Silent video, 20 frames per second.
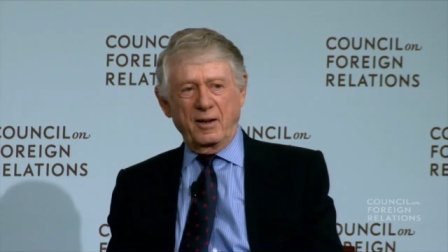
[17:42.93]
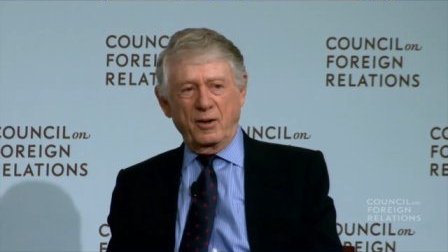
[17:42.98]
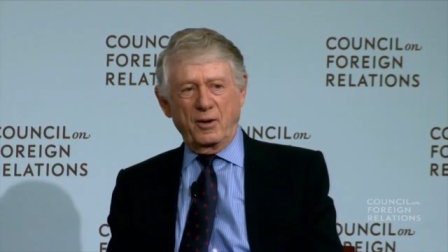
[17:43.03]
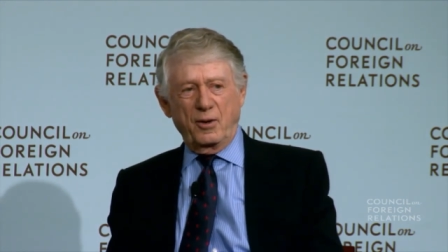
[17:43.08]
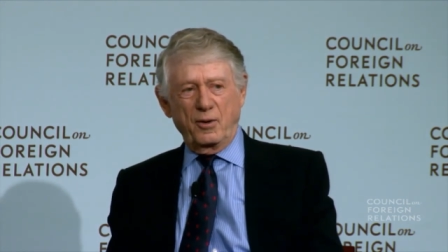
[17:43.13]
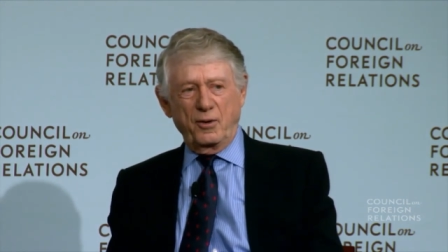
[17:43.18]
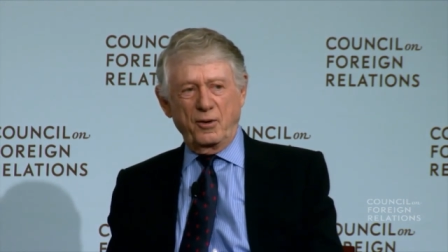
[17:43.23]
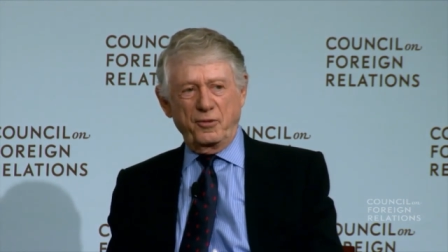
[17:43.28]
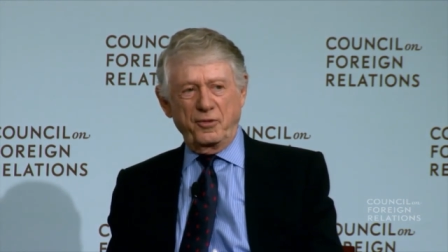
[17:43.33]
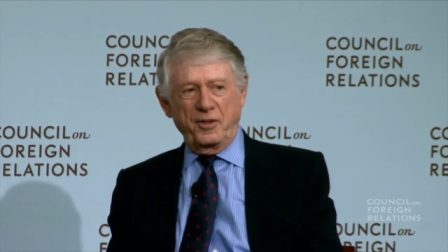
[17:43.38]

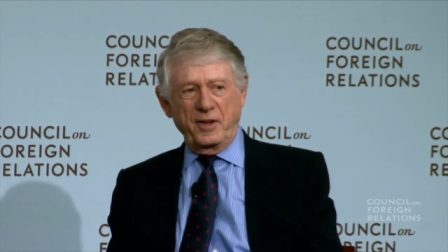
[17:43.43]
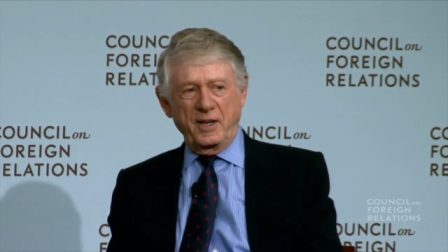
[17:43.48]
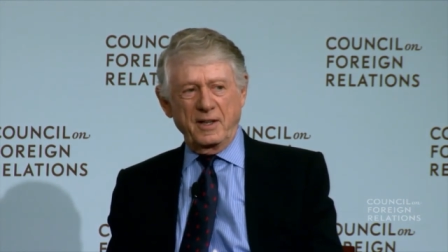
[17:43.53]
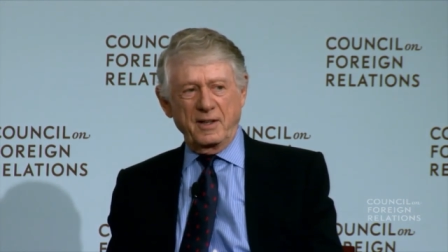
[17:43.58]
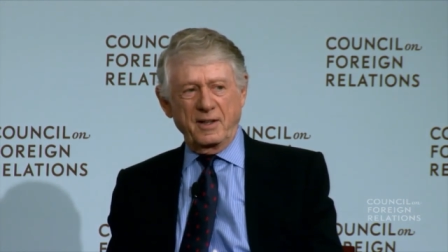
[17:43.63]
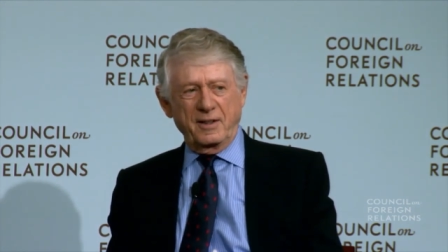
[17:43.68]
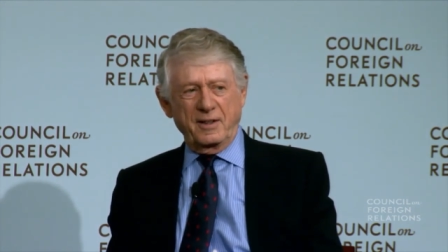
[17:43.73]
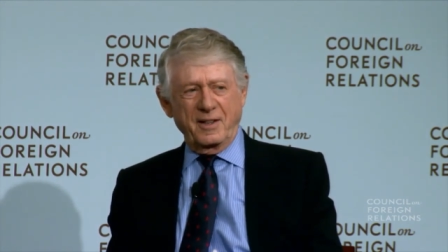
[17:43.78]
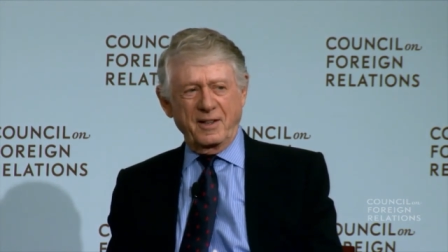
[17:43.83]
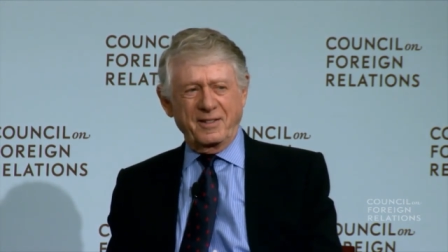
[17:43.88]
who
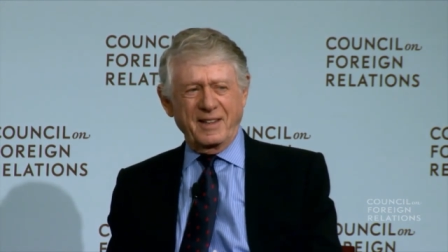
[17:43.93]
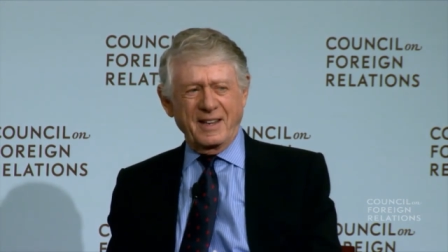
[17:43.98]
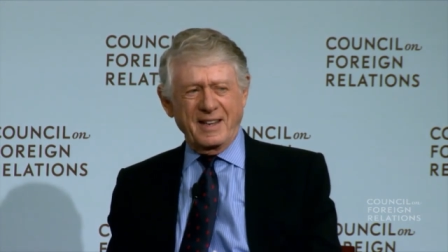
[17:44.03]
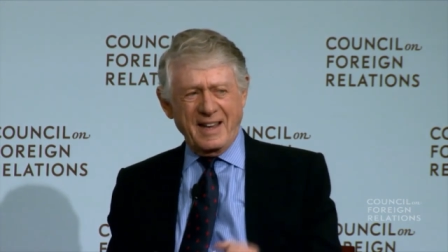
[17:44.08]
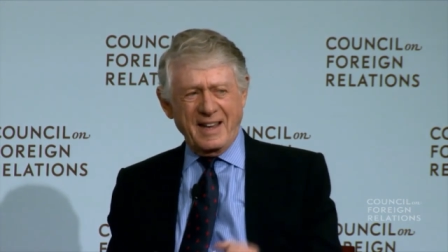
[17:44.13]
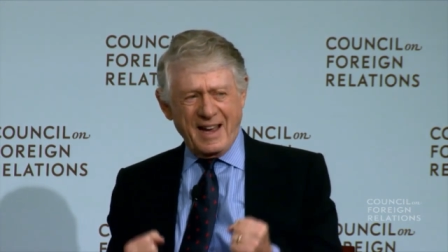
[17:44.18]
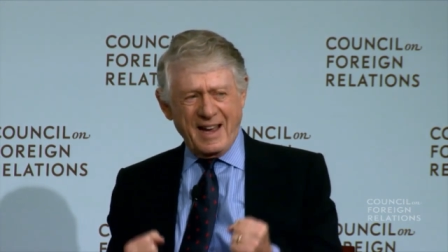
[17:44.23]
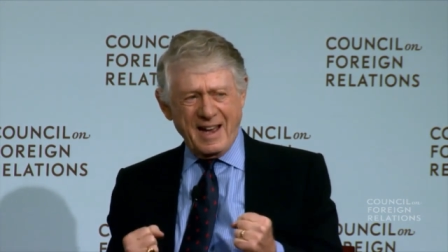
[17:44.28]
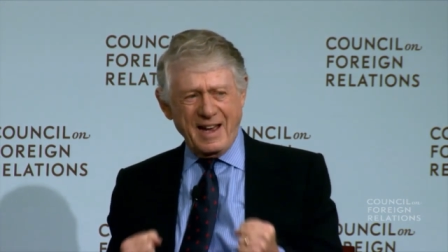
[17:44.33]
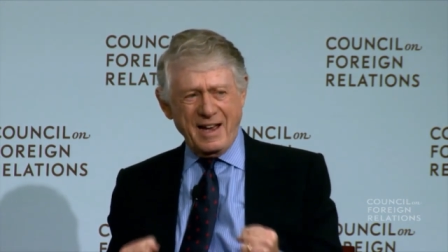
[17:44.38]
feel that
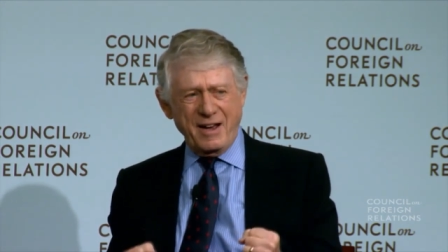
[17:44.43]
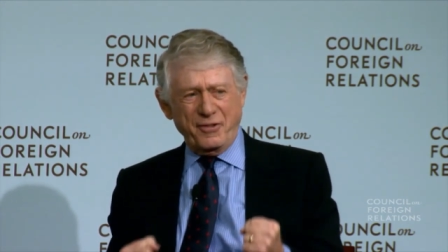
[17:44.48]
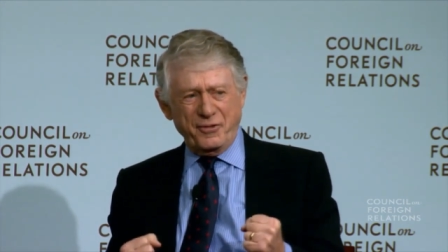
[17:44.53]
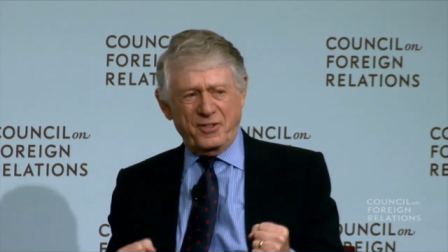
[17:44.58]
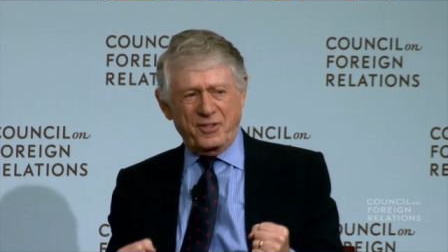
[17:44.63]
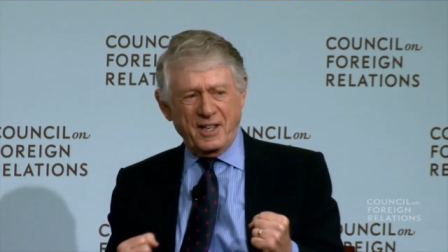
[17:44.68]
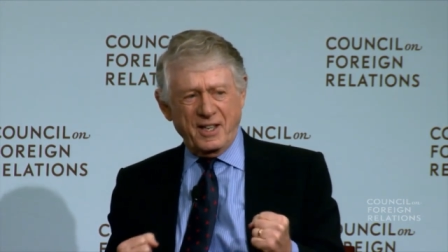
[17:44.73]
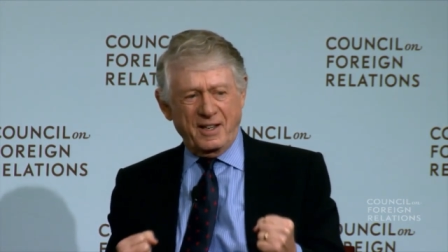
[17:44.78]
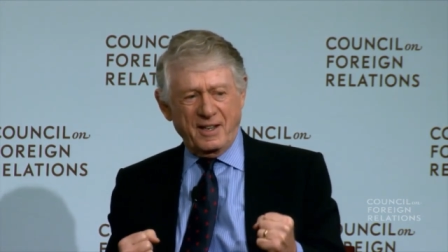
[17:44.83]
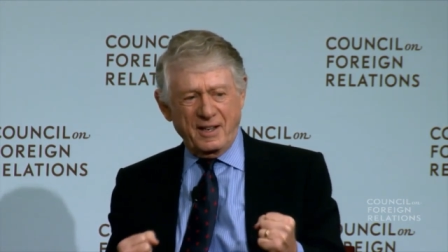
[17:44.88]
they
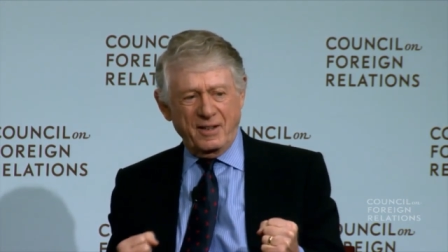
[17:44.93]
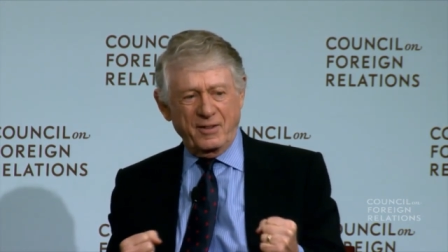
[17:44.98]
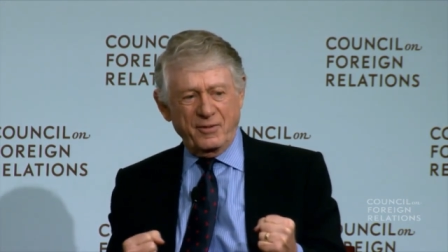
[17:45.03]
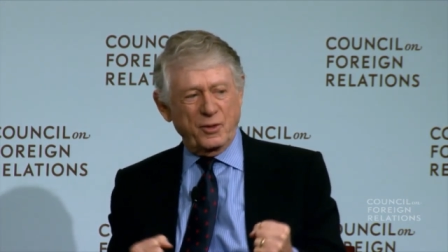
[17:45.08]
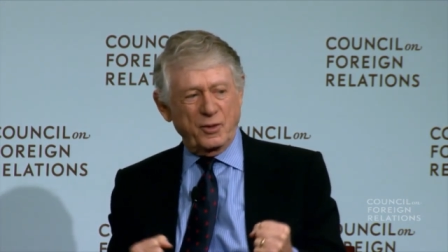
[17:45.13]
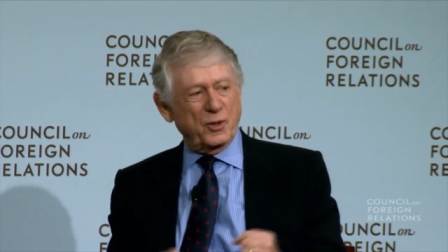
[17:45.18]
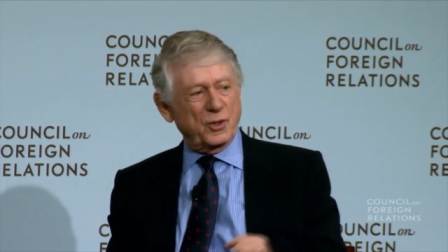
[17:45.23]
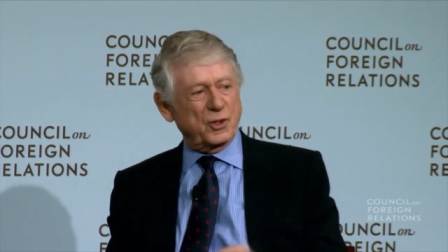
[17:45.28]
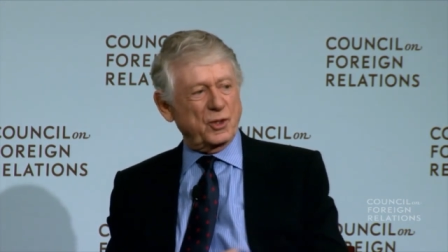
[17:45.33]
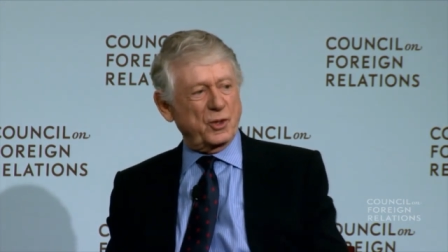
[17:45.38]
have to have
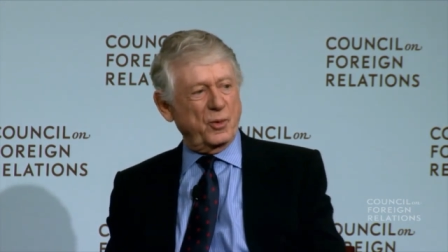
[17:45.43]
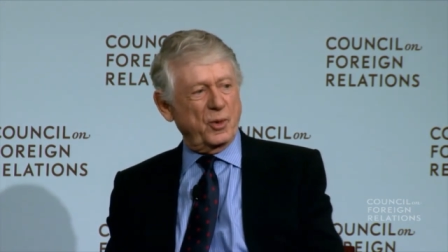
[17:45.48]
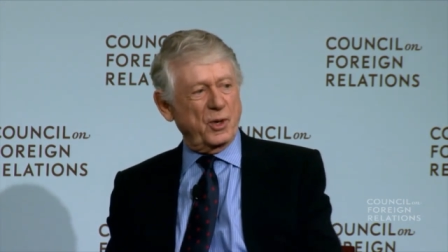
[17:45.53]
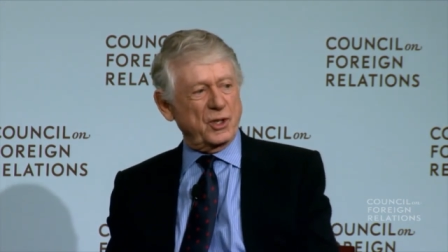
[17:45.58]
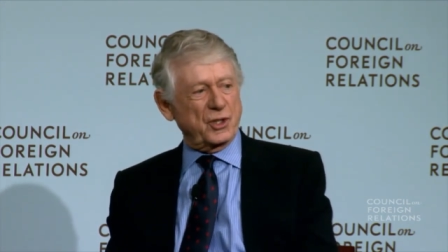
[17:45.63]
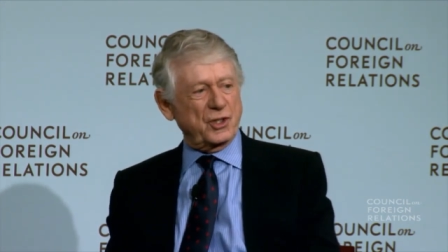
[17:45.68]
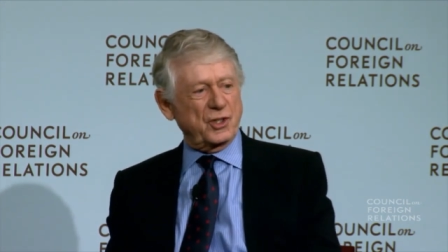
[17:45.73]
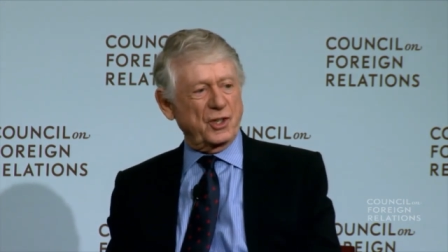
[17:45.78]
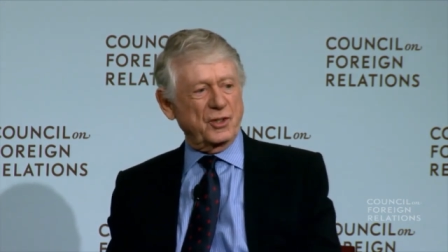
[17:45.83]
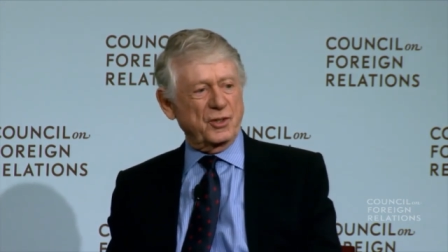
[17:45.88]
those
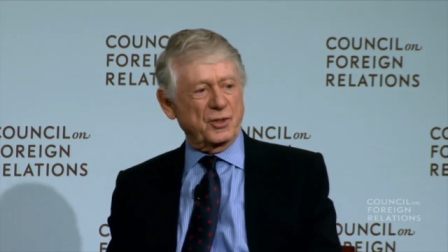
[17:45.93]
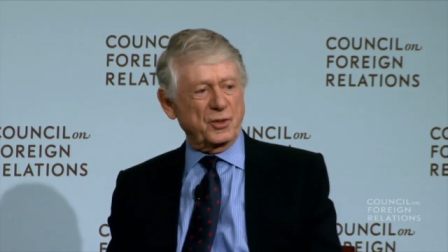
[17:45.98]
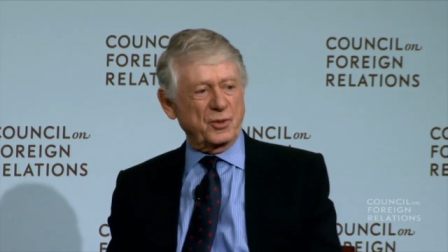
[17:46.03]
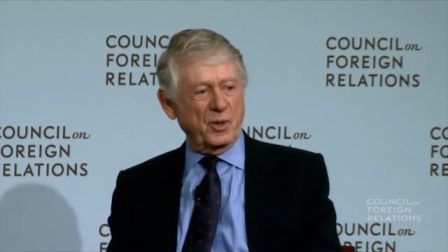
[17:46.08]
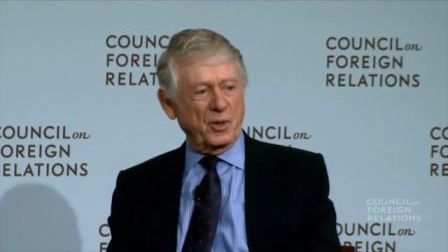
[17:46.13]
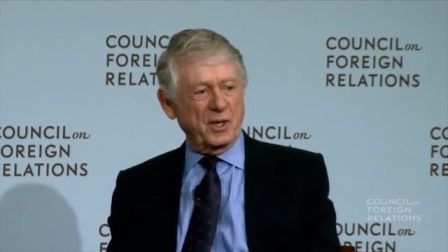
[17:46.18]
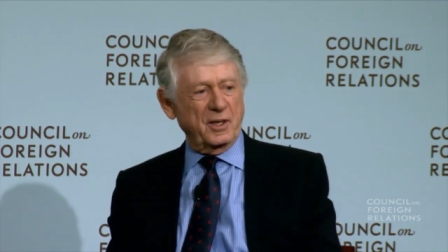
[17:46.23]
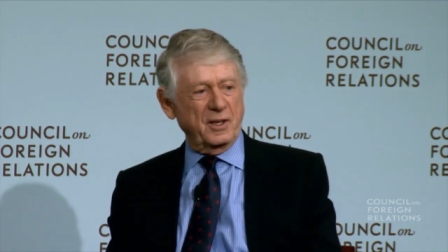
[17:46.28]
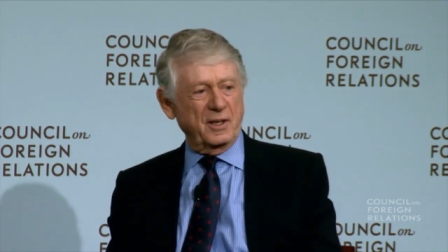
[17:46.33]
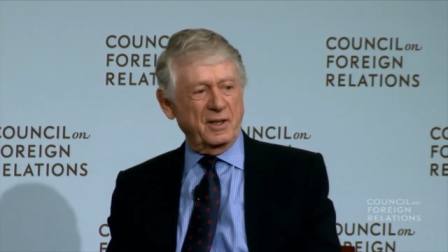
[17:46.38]
questions
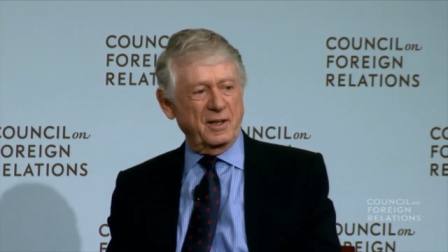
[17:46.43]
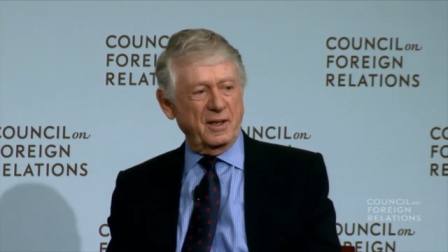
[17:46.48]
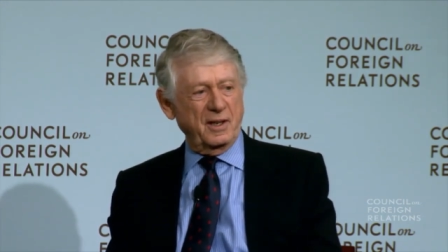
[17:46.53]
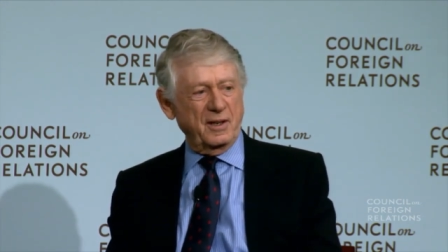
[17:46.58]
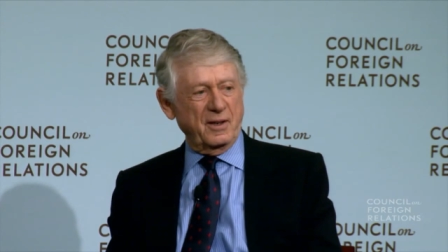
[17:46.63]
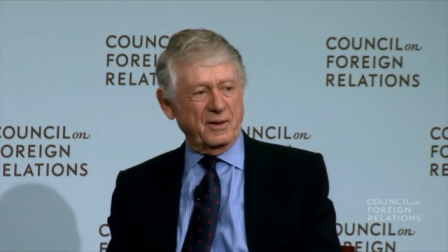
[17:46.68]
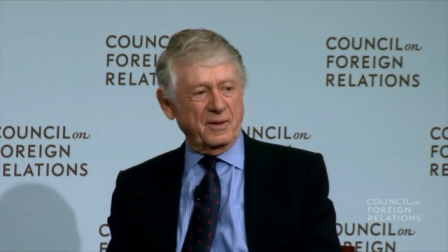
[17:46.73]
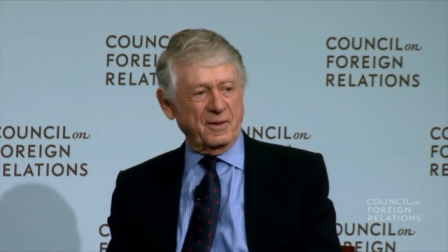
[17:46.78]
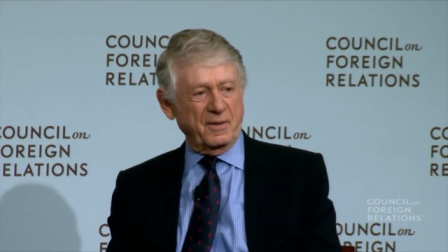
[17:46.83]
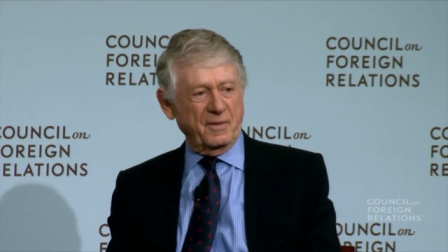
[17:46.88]
written
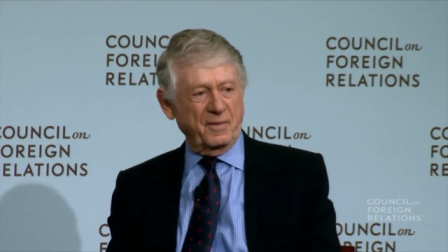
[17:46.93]
down,